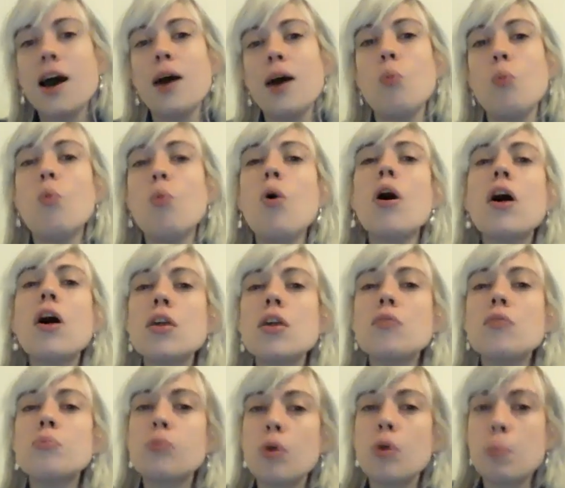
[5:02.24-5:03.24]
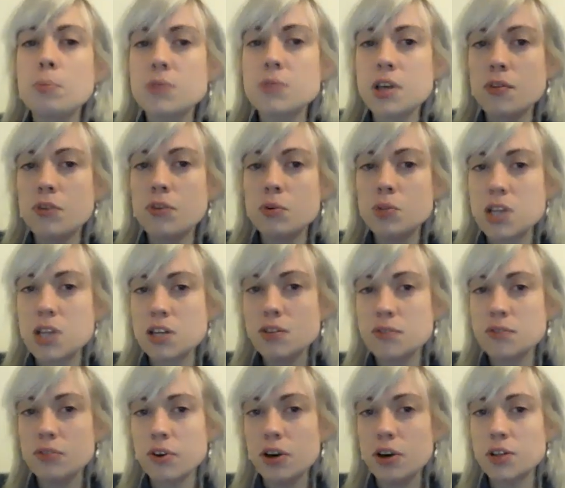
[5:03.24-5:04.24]
and what kind of problems have you
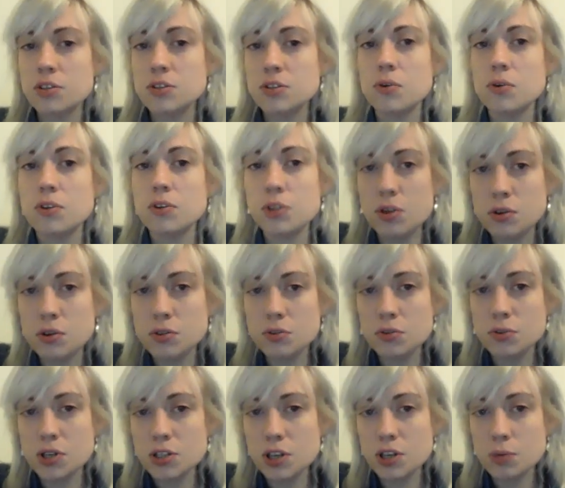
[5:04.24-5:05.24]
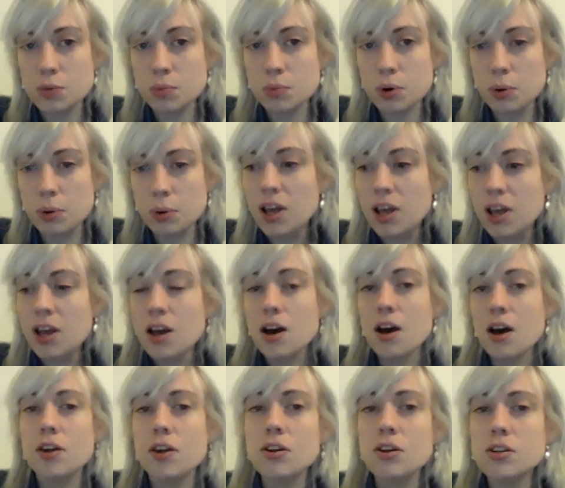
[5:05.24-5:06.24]
identified during the user research problem,
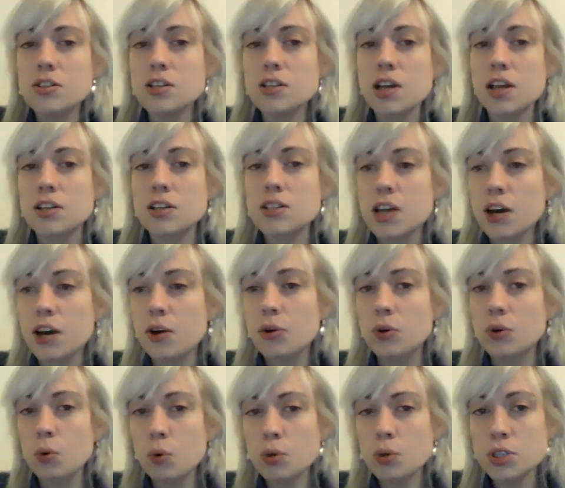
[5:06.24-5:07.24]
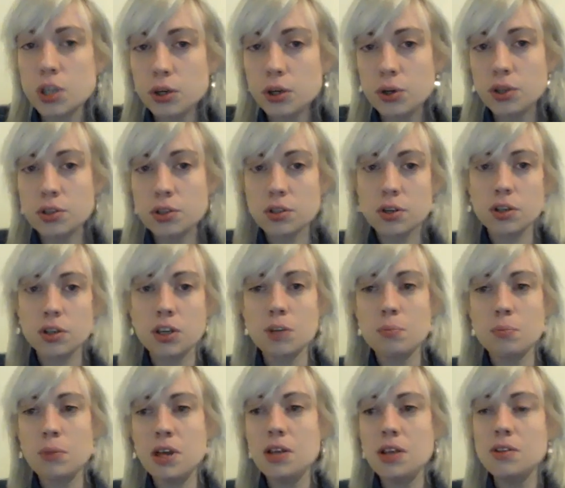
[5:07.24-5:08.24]
and understand how your solution
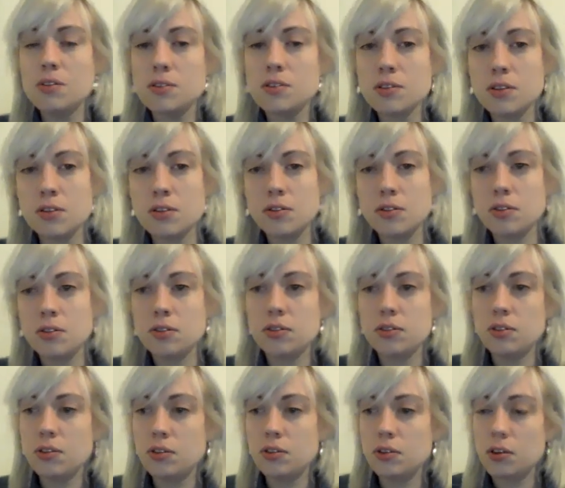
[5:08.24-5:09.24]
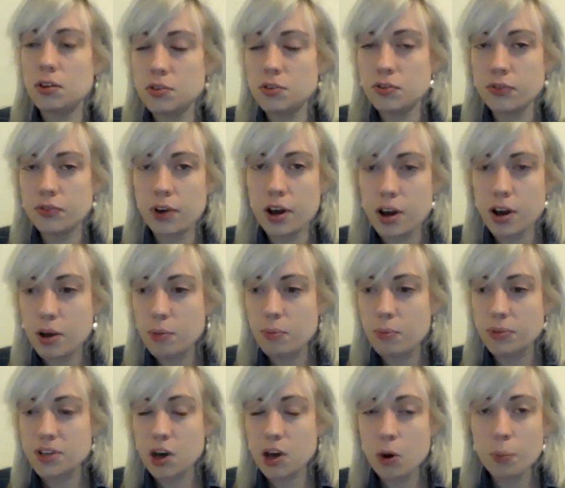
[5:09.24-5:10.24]
can meet
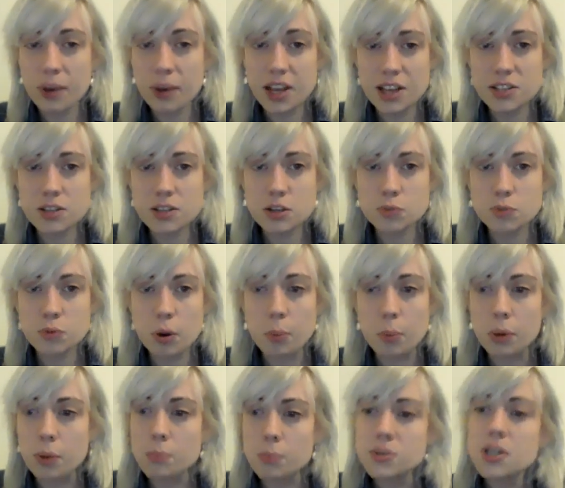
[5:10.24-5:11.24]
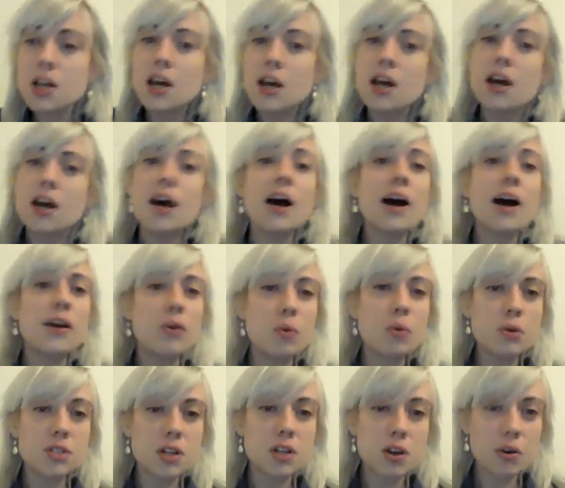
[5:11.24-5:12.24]
to help ease those problems and
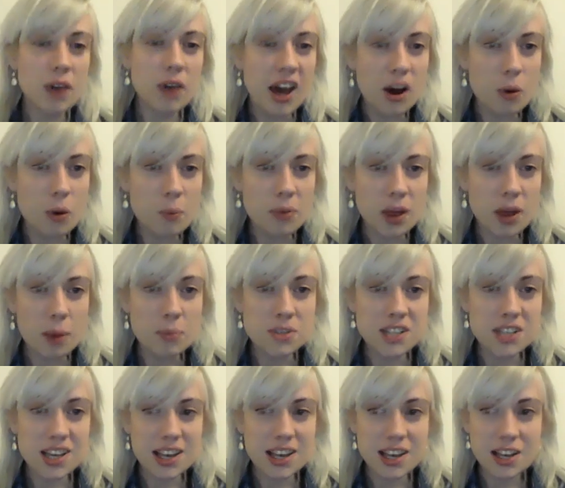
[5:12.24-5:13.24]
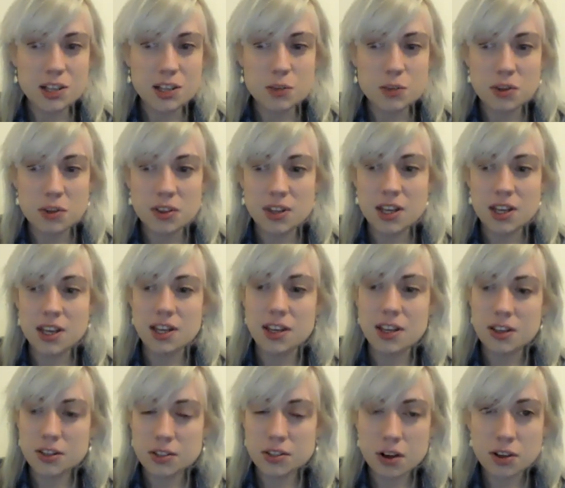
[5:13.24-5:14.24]
also help them to ease with
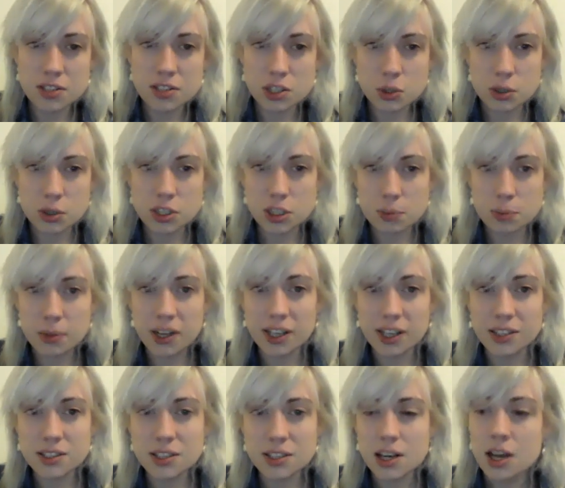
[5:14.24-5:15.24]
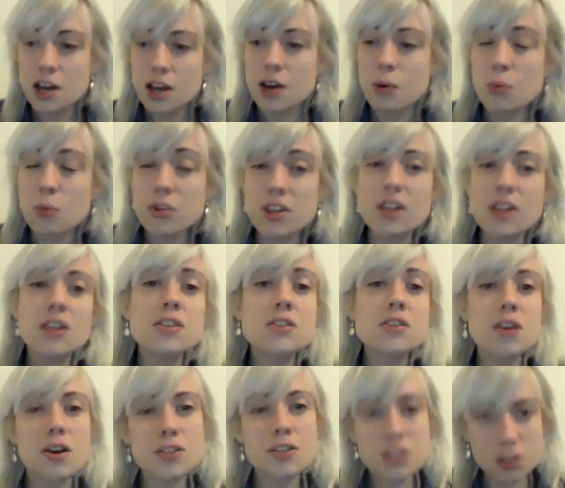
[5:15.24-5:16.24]
the task they're trying to complete. Within the
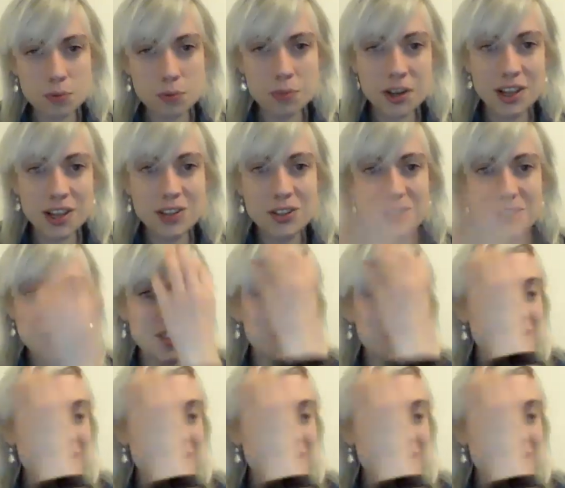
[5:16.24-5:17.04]
task complete,